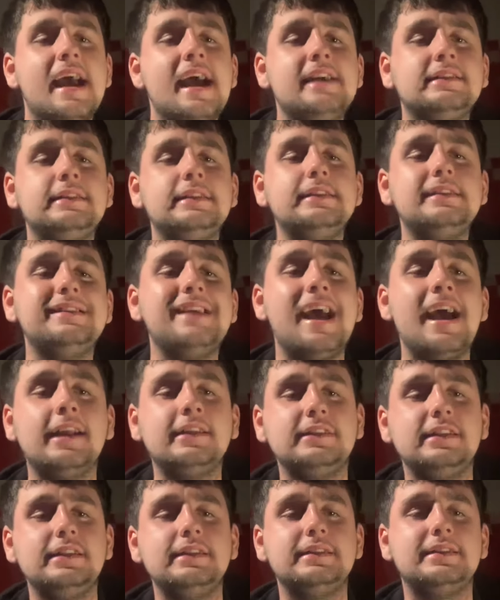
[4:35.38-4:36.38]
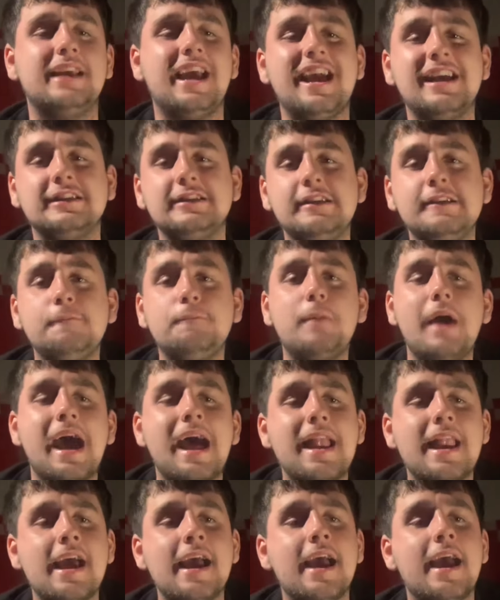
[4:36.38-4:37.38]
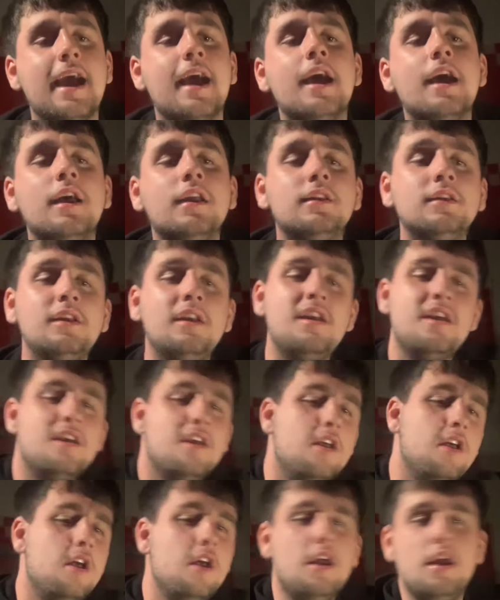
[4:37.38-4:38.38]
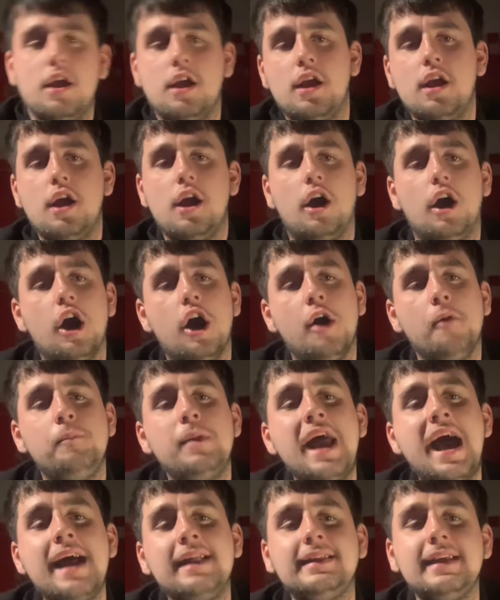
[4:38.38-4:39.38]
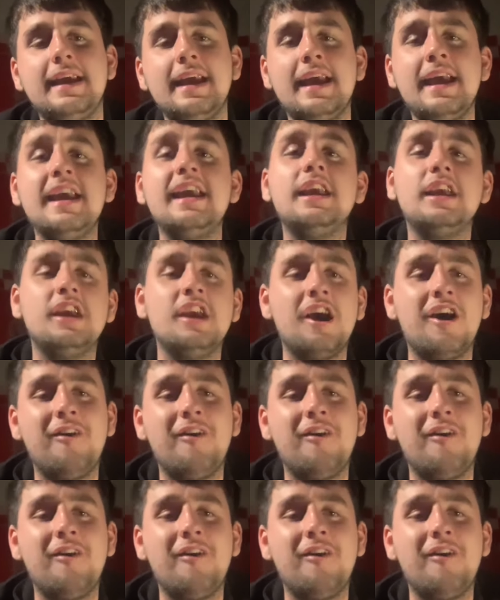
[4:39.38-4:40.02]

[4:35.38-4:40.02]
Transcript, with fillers: that she texted by the Oh, bloody,